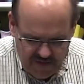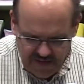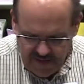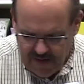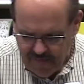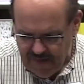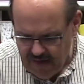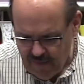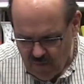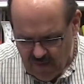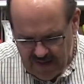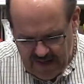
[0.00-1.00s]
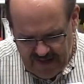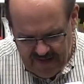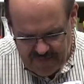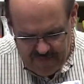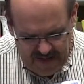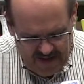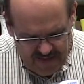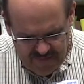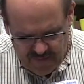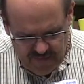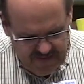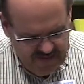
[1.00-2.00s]
going to come in one last
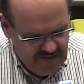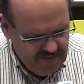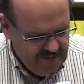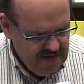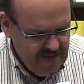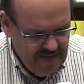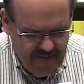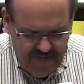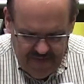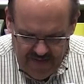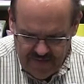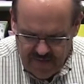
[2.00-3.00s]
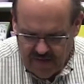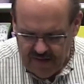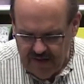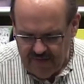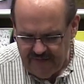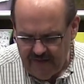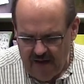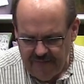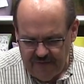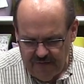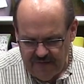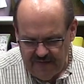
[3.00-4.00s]
pass with this. These are a little
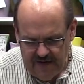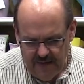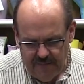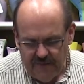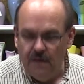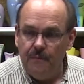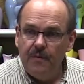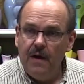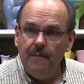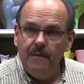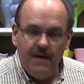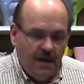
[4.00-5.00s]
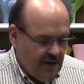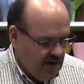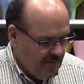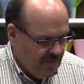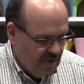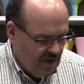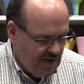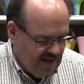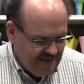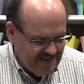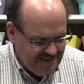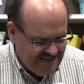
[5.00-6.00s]
softer stems, so I'm probably not going to pull
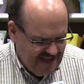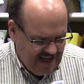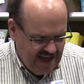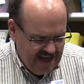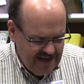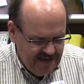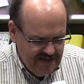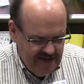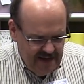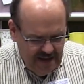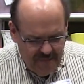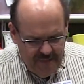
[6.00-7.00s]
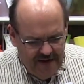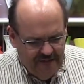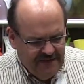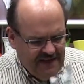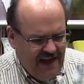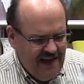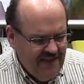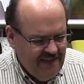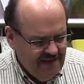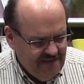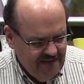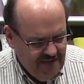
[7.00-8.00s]
as tight, but I've tied
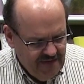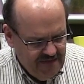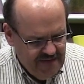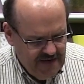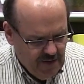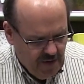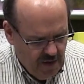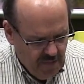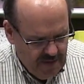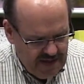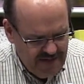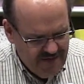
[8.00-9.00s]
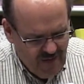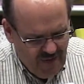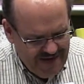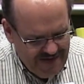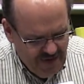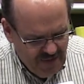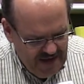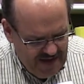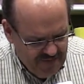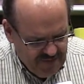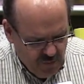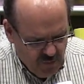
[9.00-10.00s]
this in the center already, so I don't
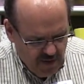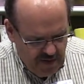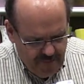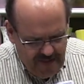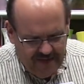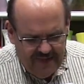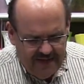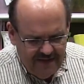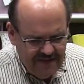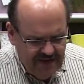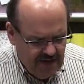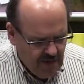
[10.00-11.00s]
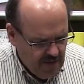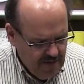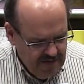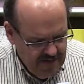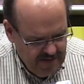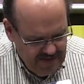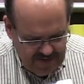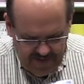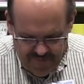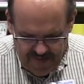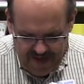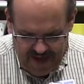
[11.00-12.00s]
have to worry about that center
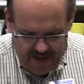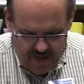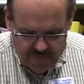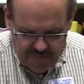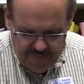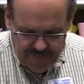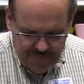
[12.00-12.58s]
giving out.